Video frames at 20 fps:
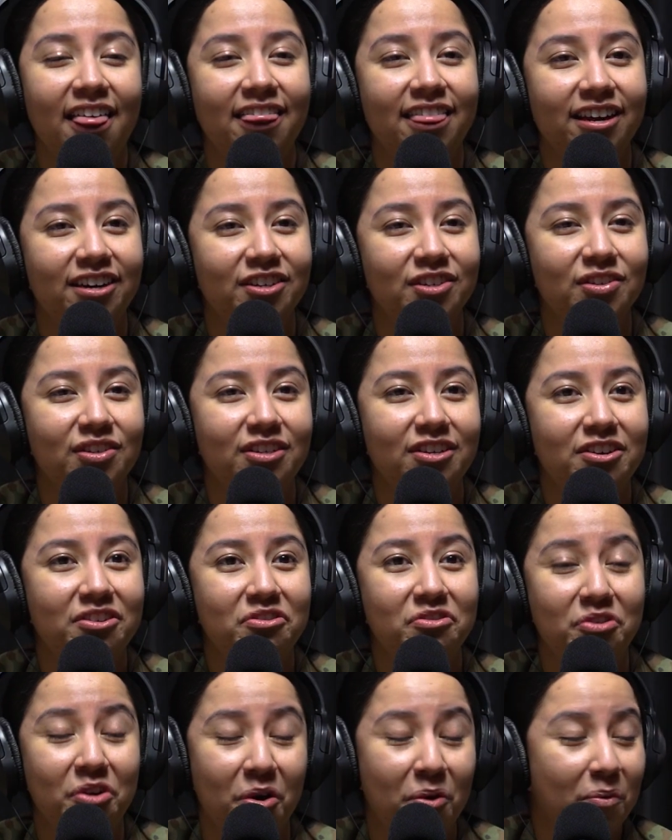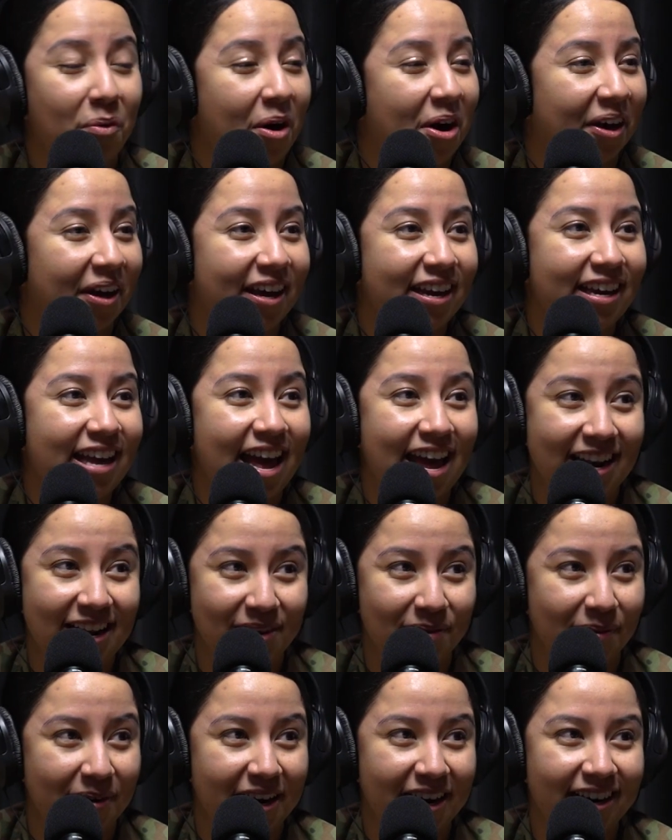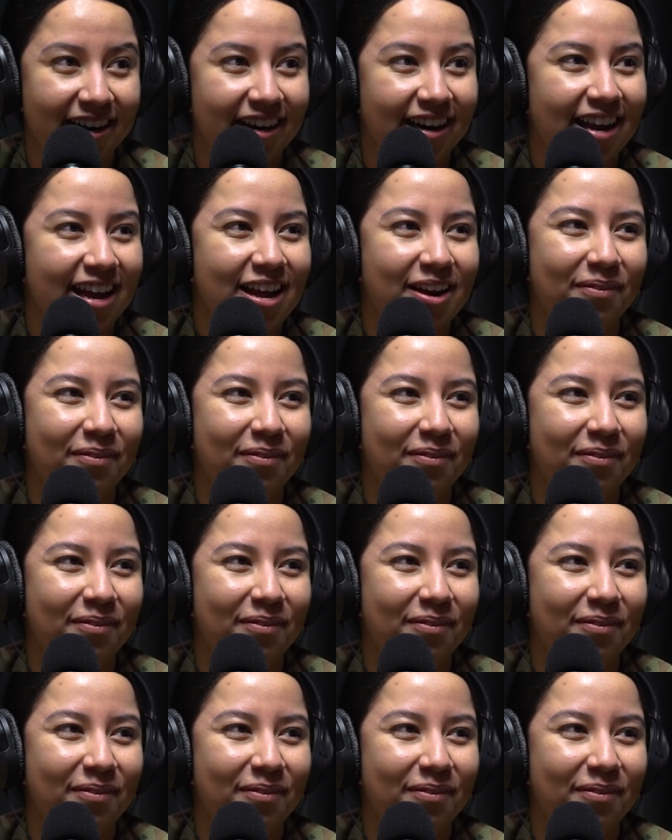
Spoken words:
There's no walking anywhere.